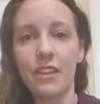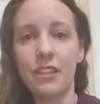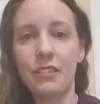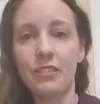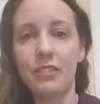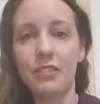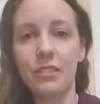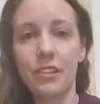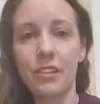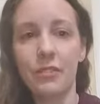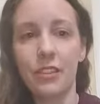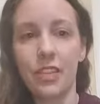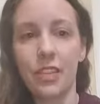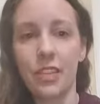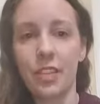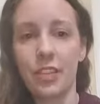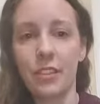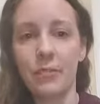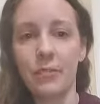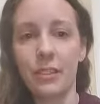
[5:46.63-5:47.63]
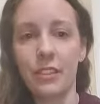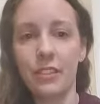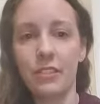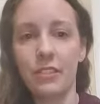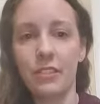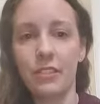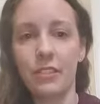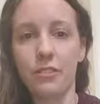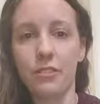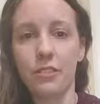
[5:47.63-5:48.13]
So in
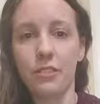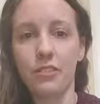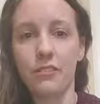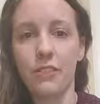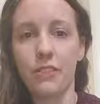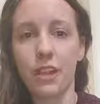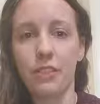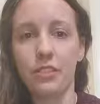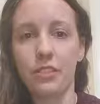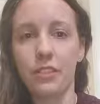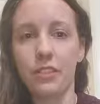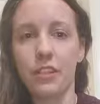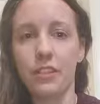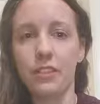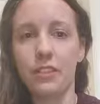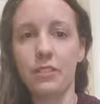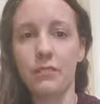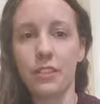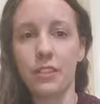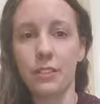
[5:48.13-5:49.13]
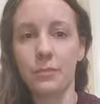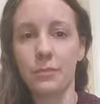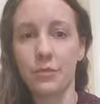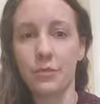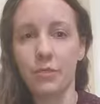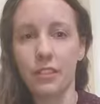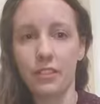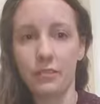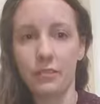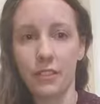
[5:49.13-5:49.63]
humans, the coronavirus causes
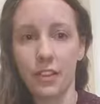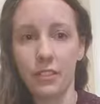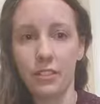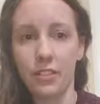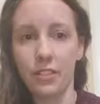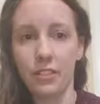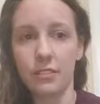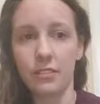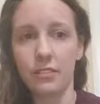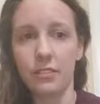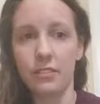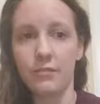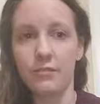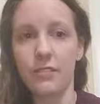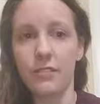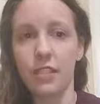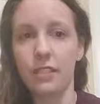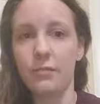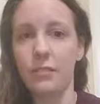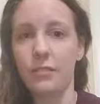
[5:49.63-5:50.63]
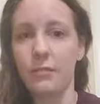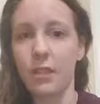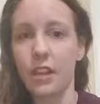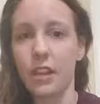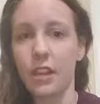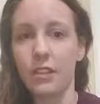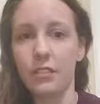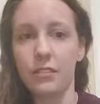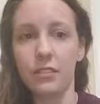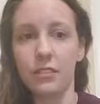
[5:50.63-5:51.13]
respiratory infections. They can be
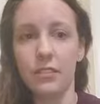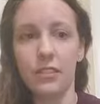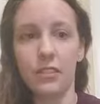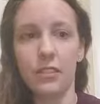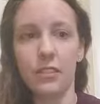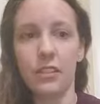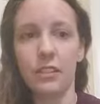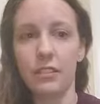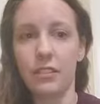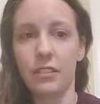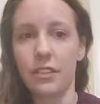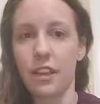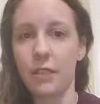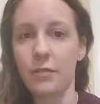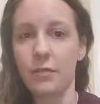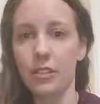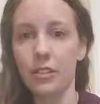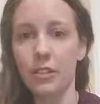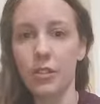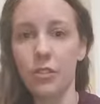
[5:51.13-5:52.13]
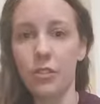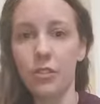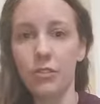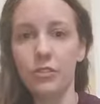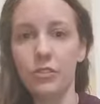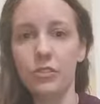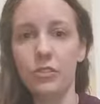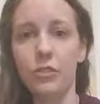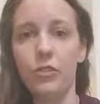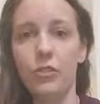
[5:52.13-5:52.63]
mild, the common
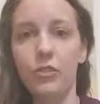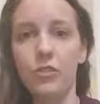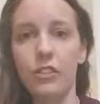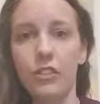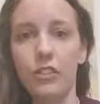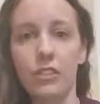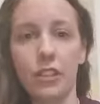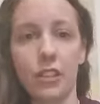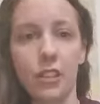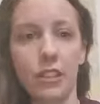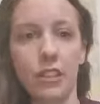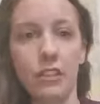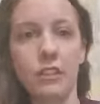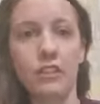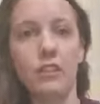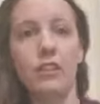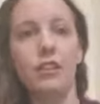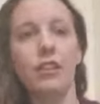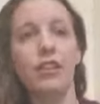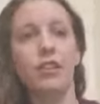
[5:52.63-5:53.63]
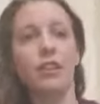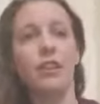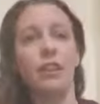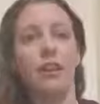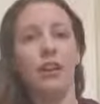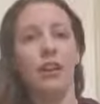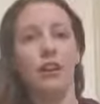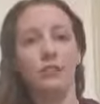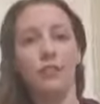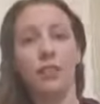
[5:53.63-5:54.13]
cold, or they can
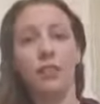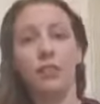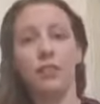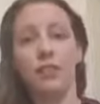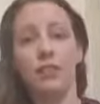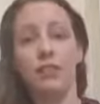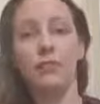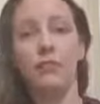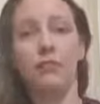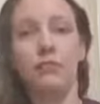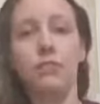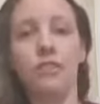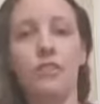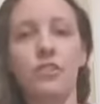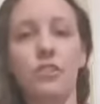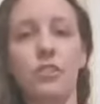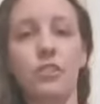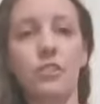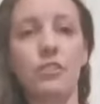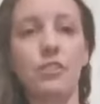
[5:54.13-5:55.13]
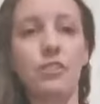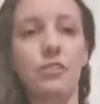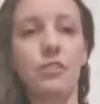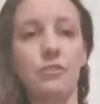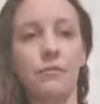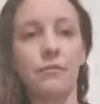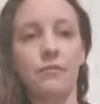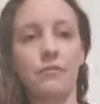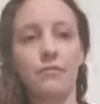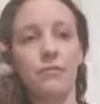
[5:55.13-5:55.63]
be lethal, such as
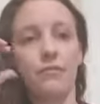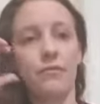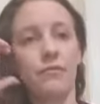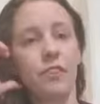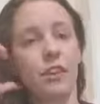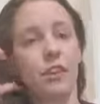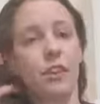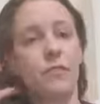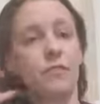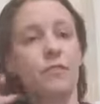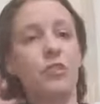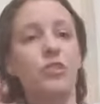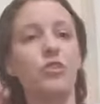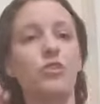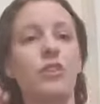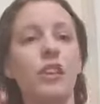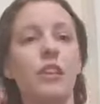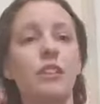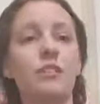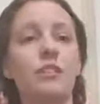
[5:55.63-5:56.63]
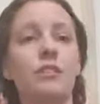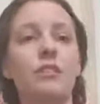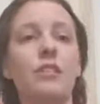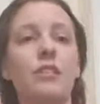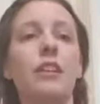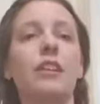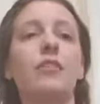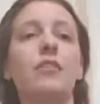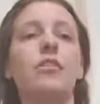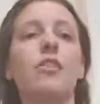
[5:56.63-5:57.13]
the strains
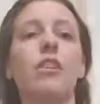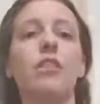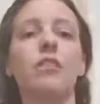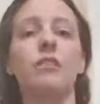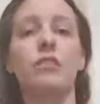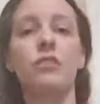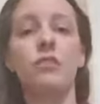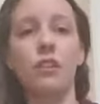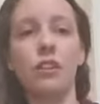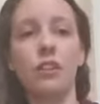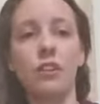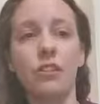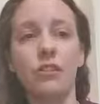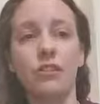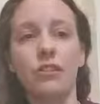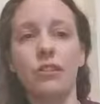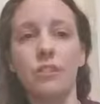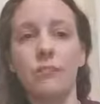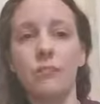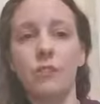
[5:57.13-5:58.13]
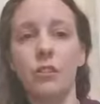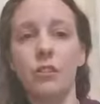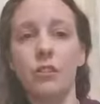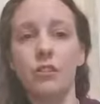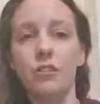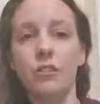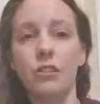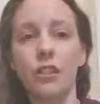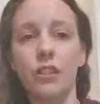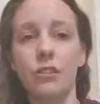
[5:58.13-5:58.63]
that cause SARS,
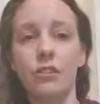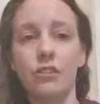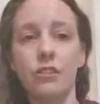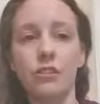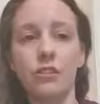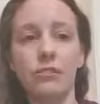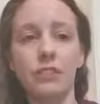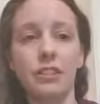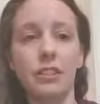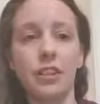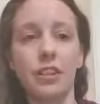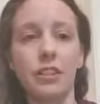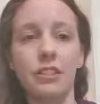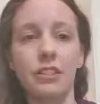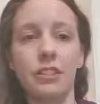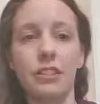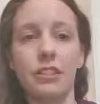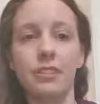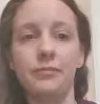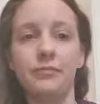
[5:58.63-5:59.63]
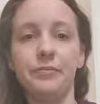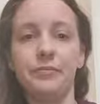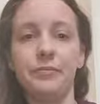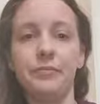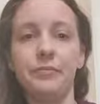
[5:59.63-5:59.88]
MERS, and COVID-19.